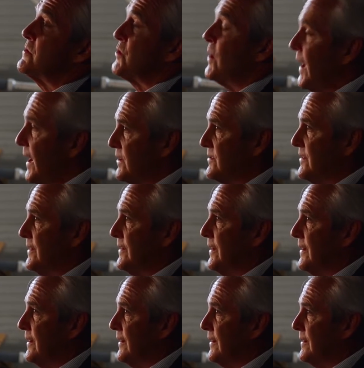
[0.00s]
So I actually
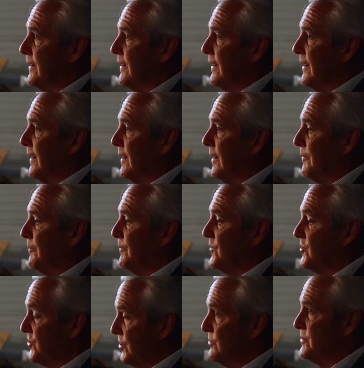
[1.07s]
didn't uh,
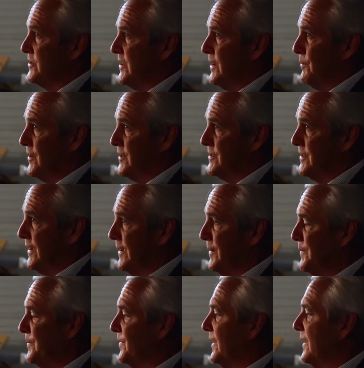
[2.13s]
choose
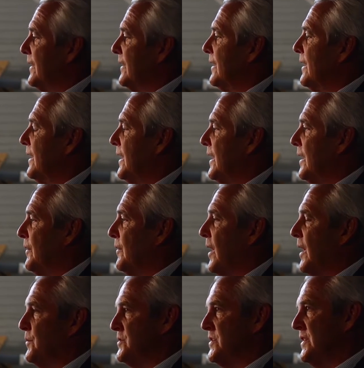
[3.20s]
CBC. Uh,
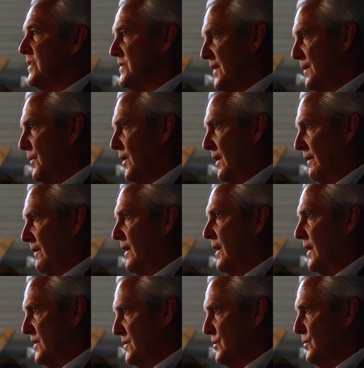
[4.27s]
I was in a seminary in high